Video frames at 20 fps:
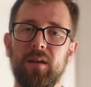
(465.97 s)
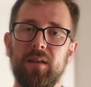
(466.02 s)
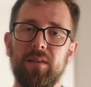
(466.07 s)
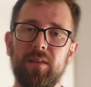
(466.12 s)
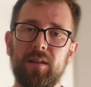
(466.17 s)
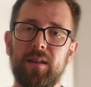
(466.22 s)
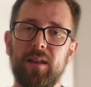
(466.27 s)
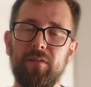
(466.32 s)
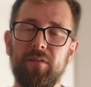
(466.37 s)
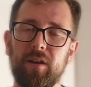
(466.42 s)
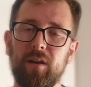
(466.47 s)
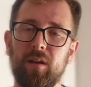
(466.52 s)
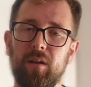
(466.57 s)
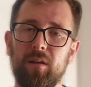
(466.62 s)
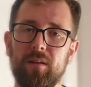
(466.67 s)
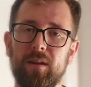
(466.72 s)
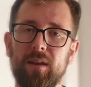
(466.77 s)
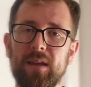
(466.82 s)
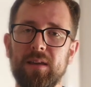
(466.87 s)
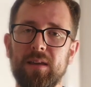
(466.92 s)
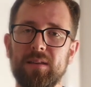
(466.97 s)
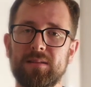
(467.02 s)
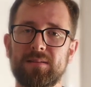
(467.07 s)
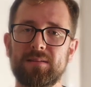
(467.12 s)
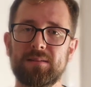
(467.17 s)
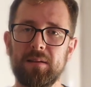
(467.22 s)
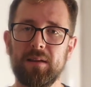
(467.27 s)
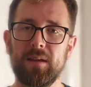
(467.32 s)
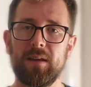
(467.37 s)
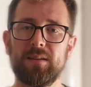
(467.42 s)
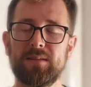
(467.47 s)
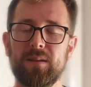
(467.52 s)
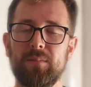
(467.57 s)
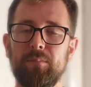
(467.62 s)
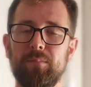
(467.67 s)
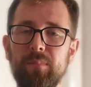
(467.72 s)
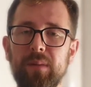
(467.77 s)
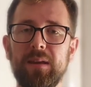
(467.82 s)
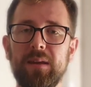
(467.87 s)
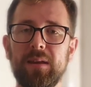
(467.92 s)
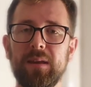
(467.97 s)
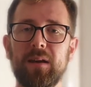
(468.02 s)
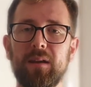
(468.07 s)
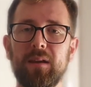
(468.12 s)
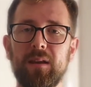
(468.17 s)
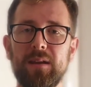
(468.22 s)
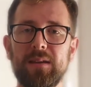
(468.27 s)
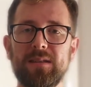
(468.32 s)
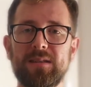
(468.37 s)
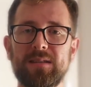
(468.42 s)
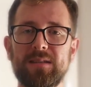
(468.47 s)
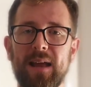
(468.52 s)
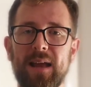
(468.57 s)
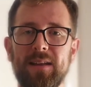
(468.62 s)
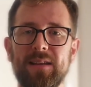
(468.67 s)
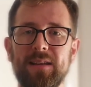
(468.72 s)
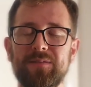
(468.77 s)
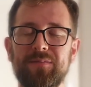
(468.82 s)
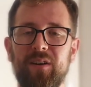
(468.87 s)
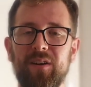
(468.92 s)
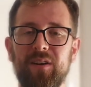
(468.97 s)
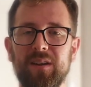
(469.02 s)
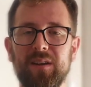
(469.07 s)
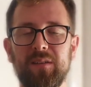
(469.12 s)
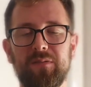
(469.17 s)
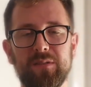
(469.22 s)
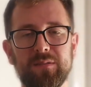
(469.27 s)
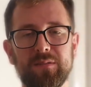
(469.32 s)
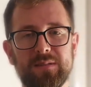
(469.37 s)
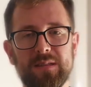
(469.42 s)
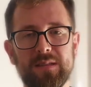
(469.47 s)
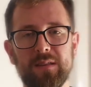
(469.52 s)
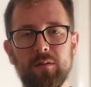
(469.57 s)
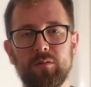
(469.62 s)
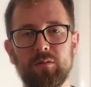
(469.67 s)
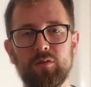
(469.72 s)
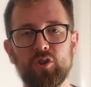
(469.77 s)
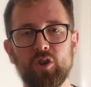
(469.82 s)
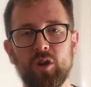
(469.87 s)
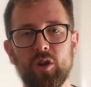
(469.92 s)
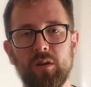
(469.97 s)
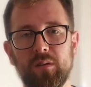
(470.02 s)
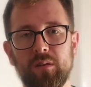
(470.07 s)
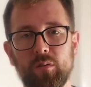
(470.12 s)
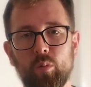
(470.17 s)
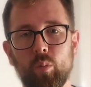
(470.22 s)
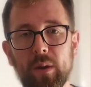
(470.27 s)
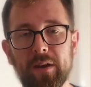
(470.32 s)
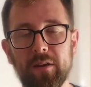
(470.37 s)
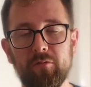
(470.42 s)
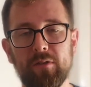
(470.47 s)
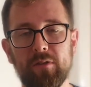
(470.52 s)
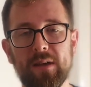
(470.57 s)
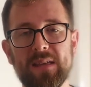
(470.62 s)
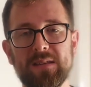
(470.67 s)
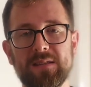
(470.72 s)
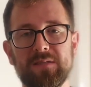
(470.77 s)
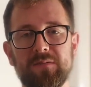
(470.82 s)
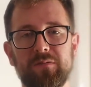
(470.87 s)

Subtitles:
The difficulty is, it's immediately satisfying if you see your child win a race,